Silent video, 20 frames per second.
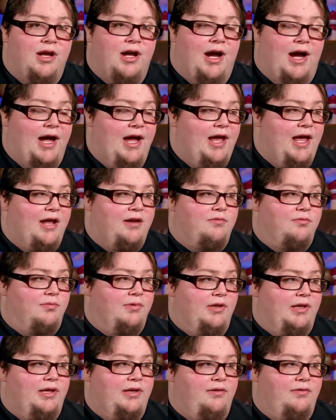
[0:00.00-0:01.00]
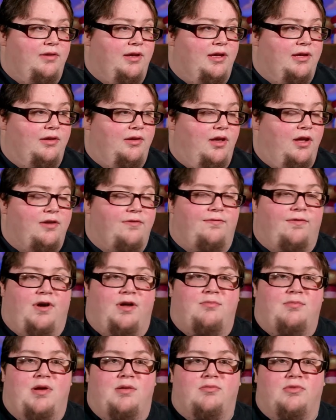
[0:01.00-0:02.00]
I had a lot of
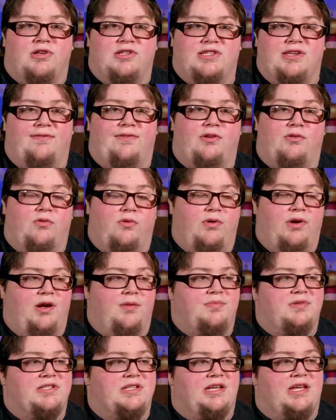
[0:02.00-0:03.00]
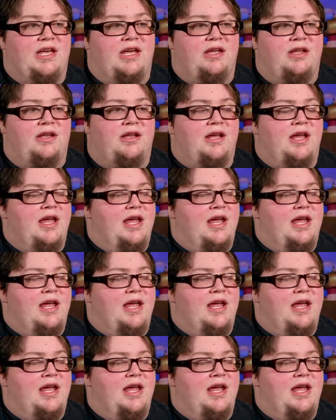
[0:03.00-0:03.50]
fond memories of it growing up as a kid,